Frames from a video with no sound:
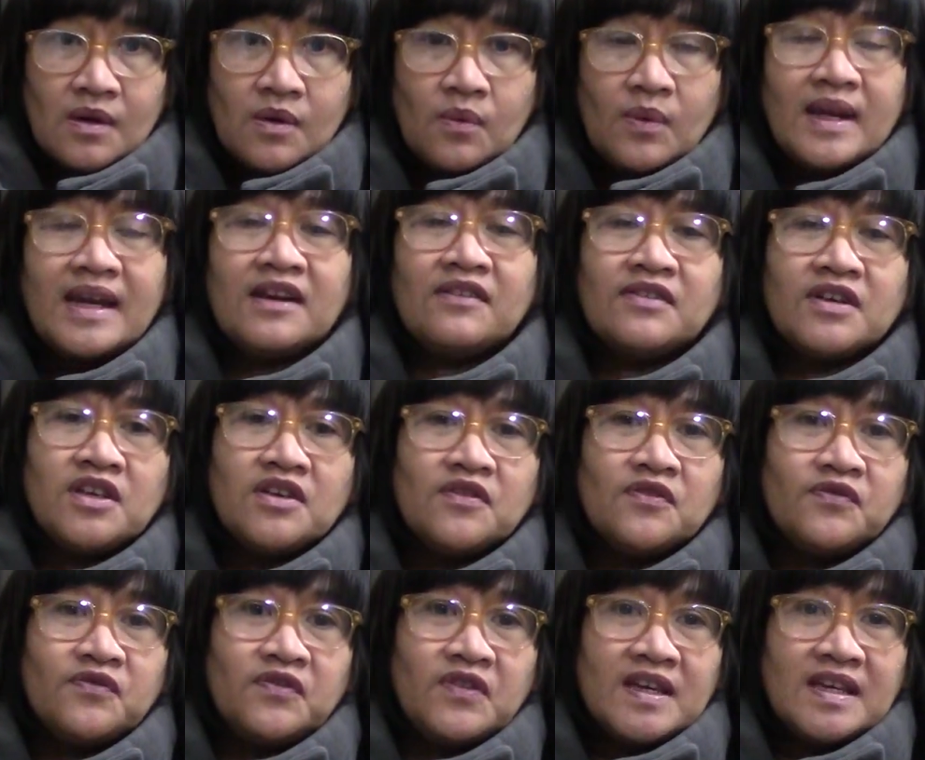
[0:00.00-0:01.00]
Whenever you
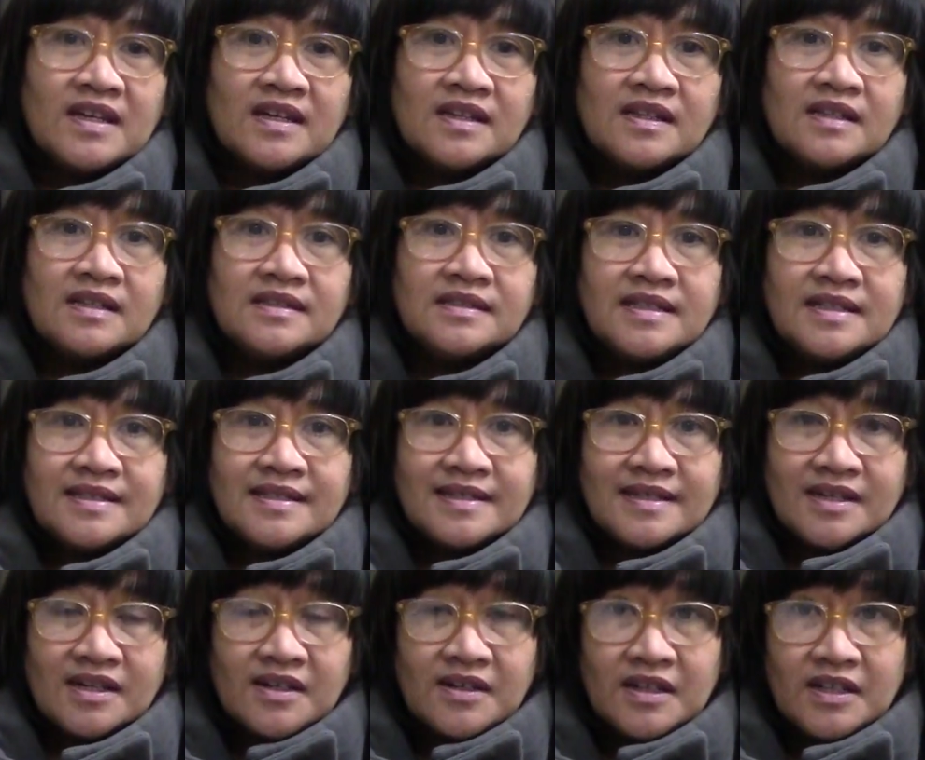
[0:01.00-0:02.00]
feel
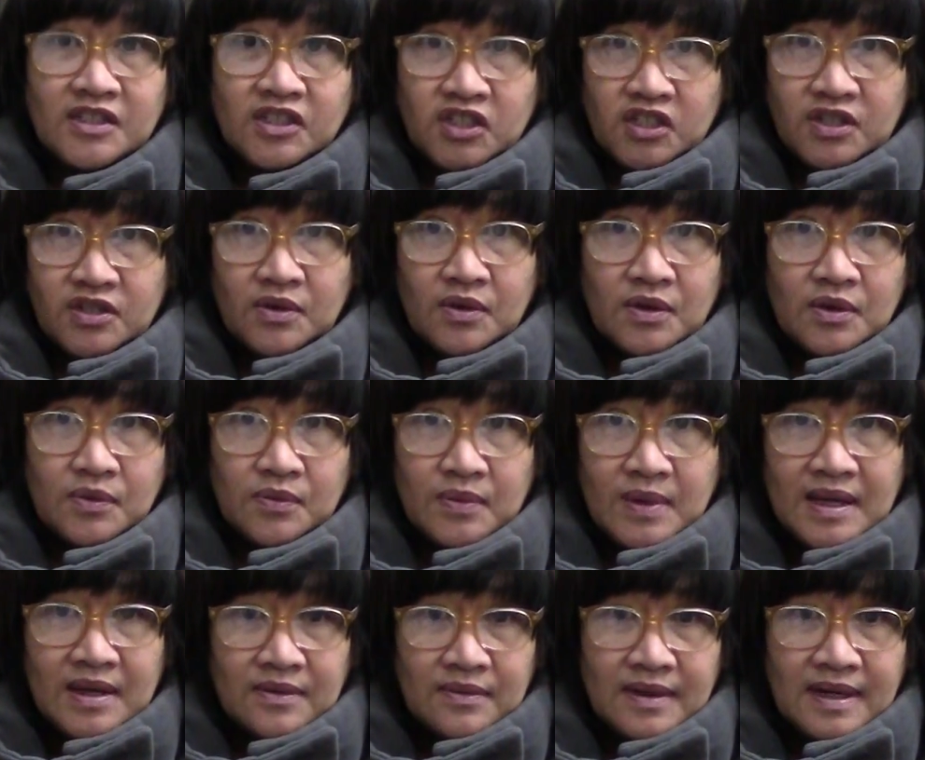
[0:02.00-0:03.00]
discouraged or
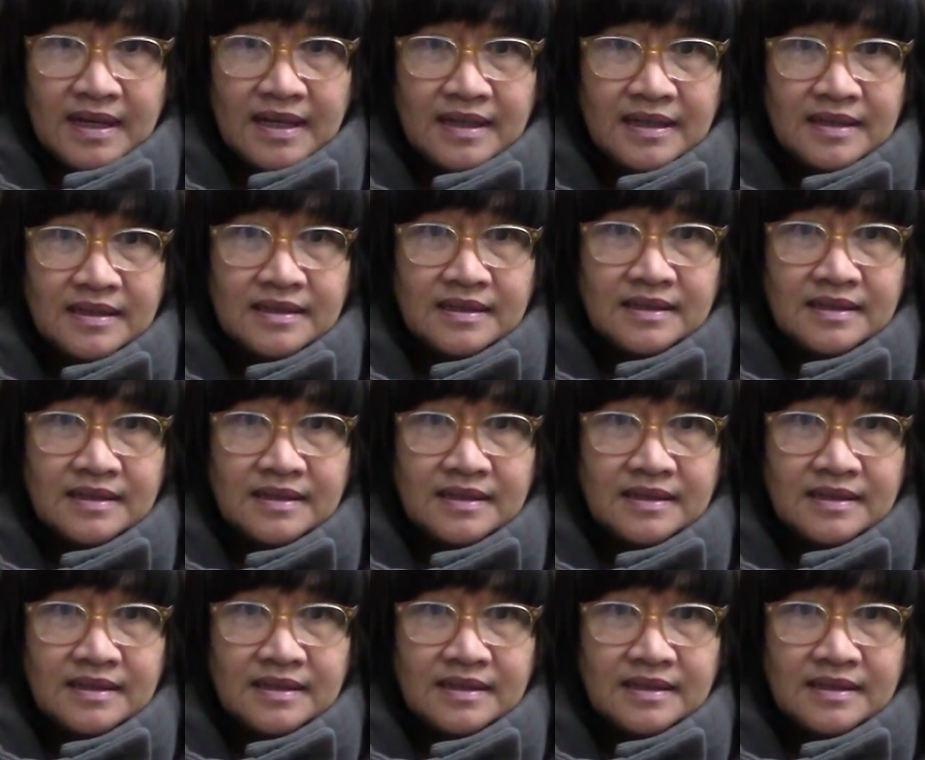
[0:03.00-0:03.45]
weary,